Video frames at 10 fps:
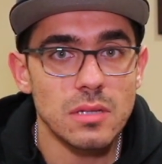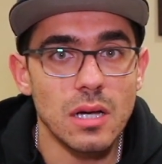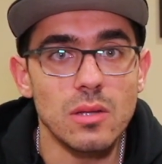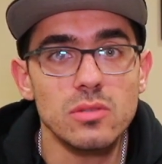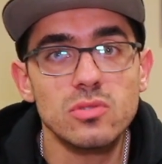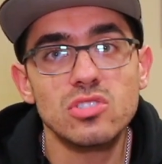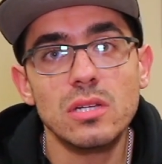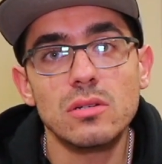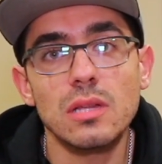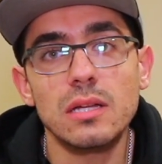I'll also
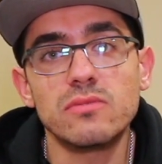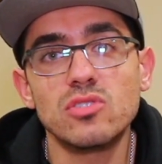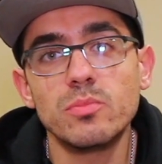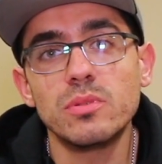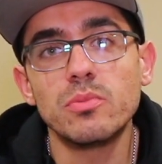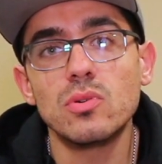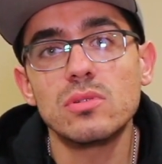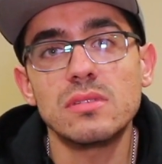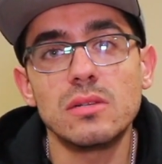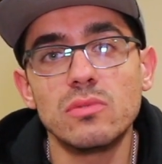share a lot of trip
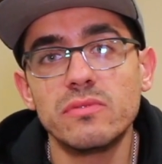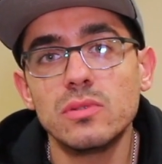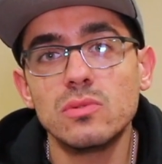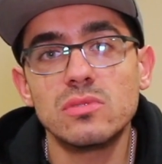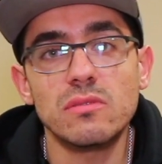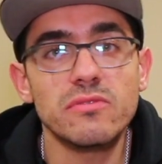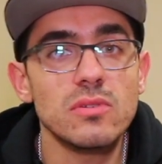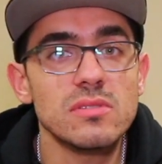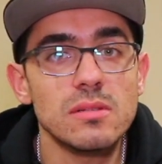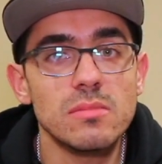reports and reviews of
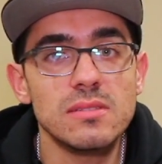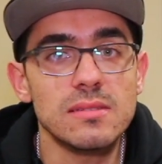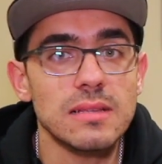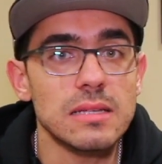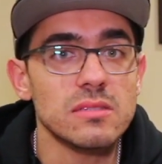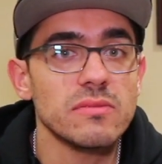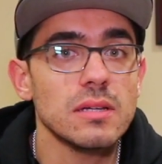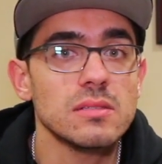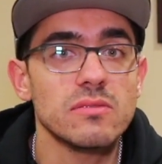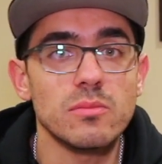first and business class
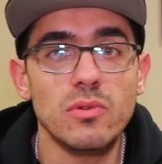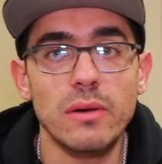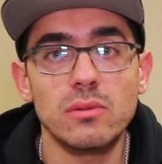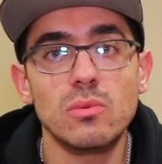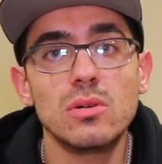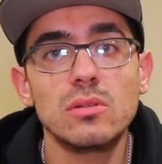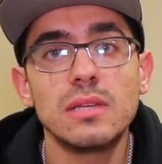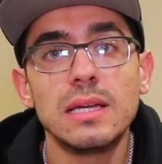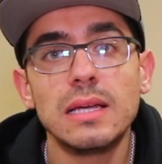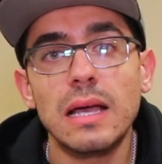flights from around the
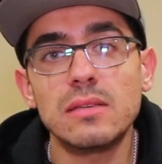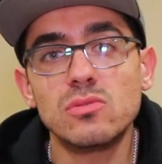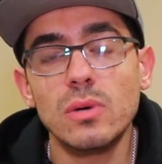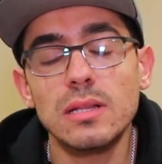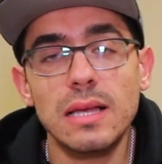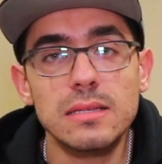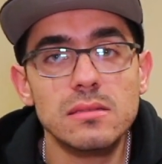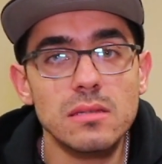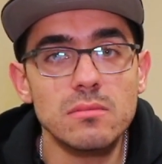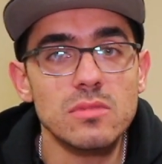world, as well
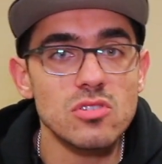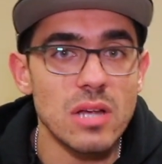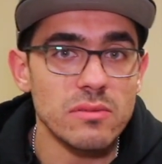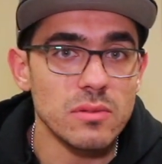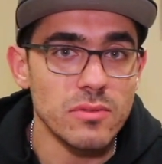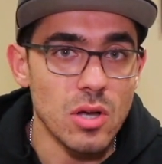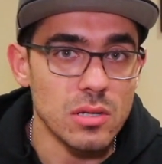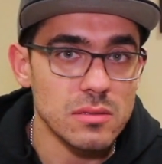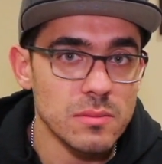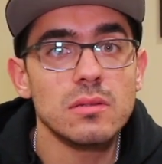as some travel
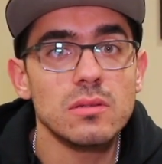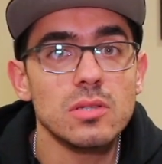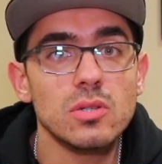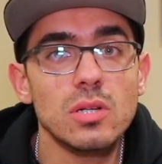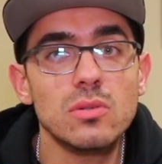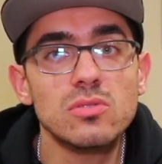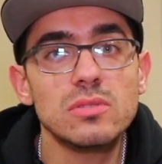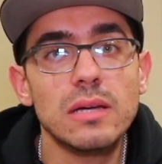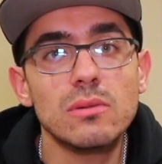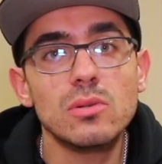vlogs. You can also
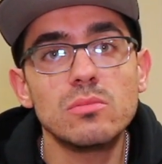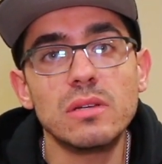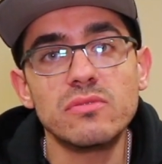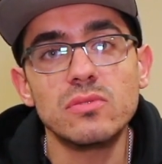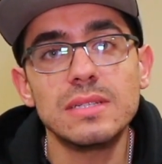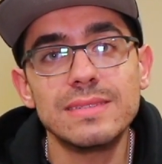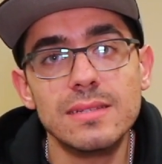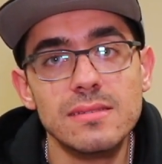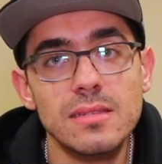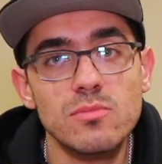download my free
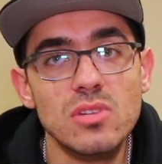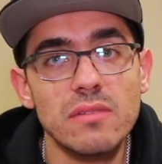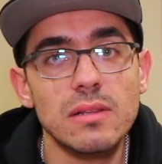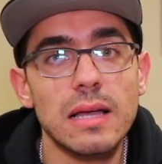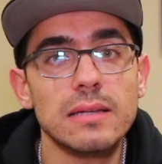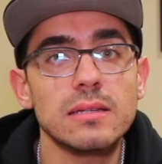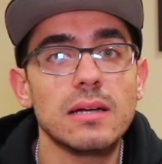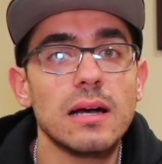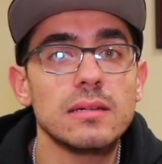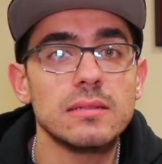10-step travel hacking
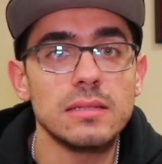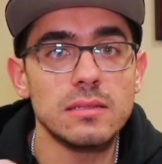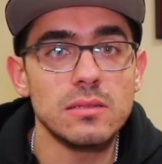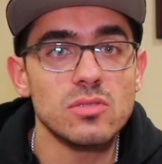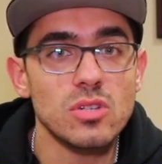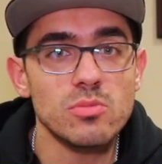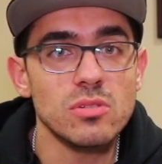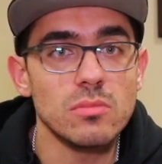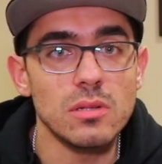guide in the description